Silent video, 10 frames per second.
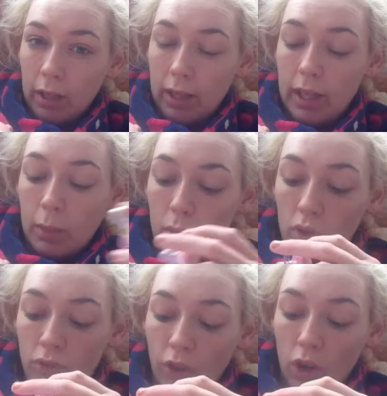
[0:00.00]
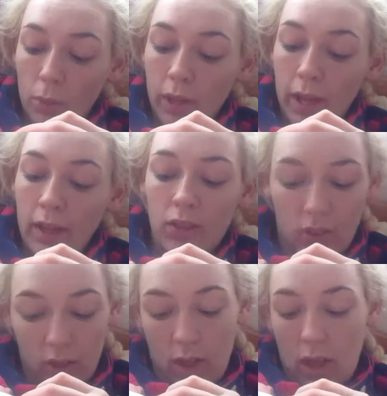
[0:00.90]
a lady booked for
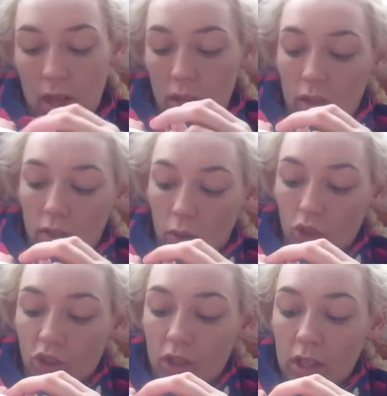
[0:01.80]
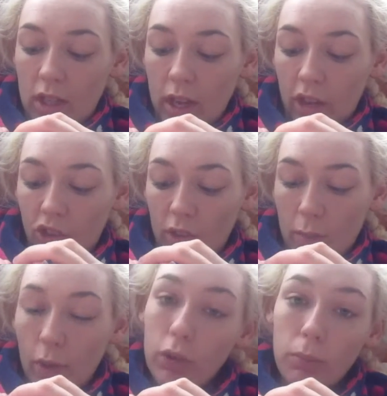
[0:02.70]
cupcakes. So she actually
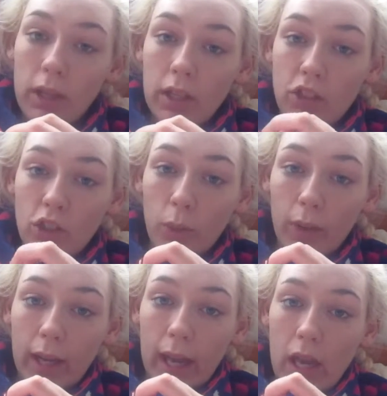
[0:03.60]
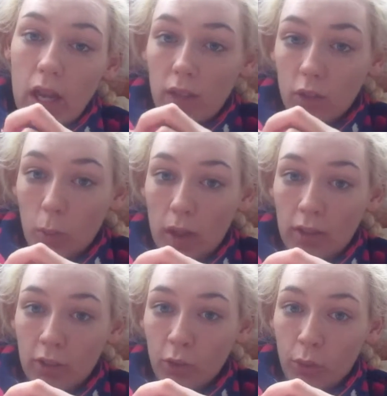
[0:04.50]
booked me in to do her cake as
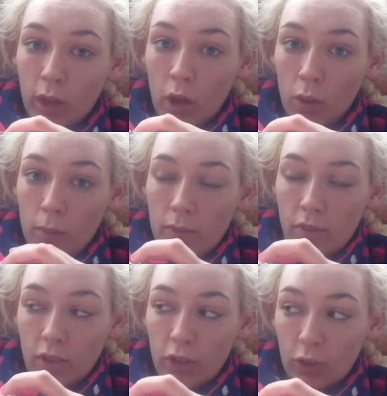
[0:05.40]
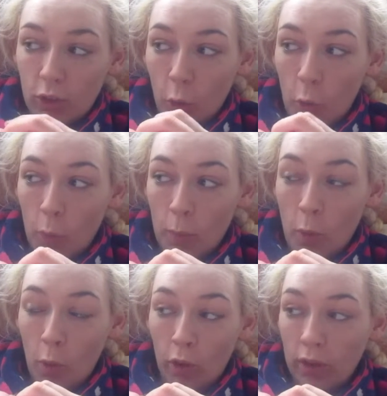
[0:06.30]
well. So now I'm even so
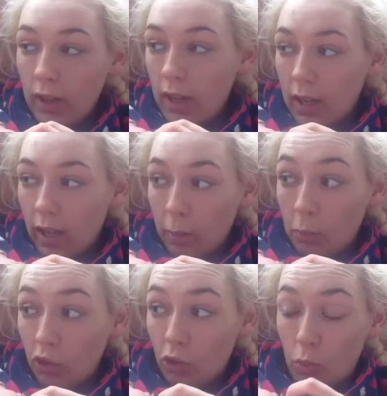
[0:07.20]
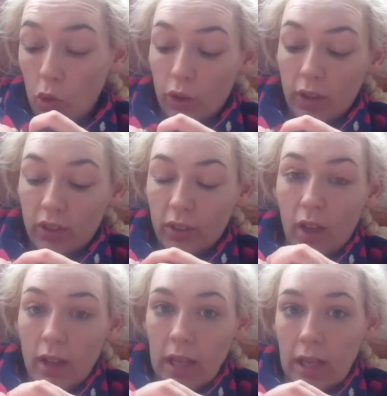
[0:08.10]
more, like, much more
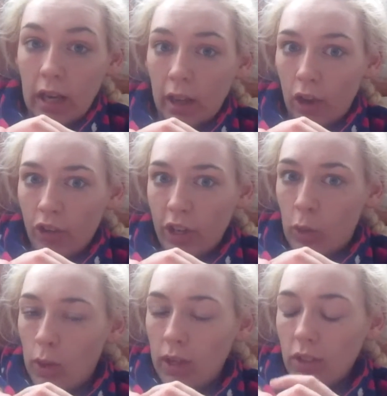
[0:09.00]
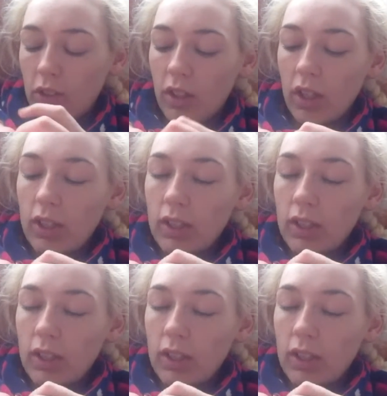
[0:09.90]
excited than I already was.